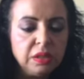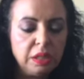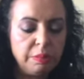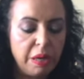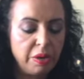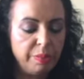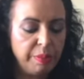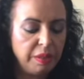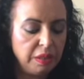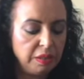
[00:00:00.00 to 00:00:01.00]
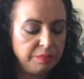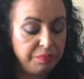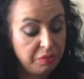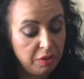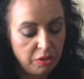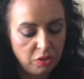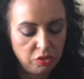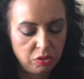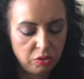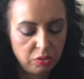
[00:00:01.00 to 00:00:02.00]
in my opinion.
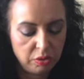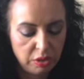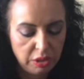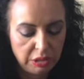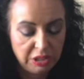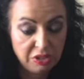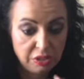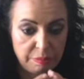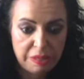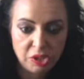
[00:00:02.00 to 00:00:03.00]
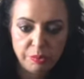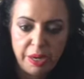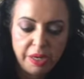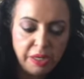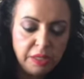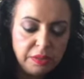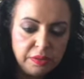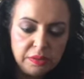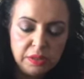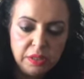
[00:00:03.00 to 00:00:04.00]
So this is Matchmaker.
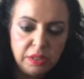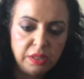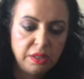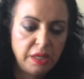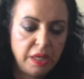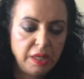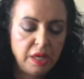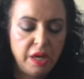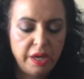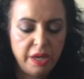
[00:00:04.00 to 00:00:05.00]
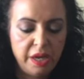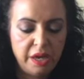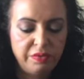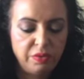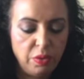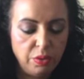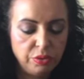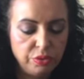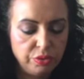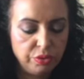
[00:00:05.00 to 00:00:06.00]
Then I have
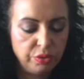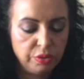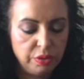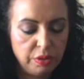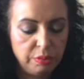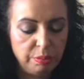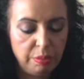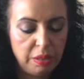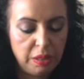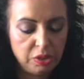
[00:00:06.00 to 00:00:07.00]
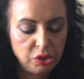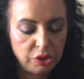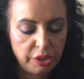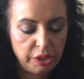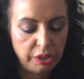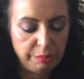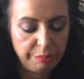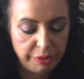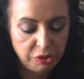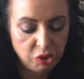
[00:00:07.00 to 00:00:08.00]
also the blush in
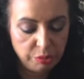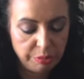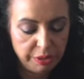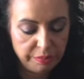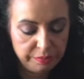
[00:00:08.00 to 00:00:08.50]
Pinch Me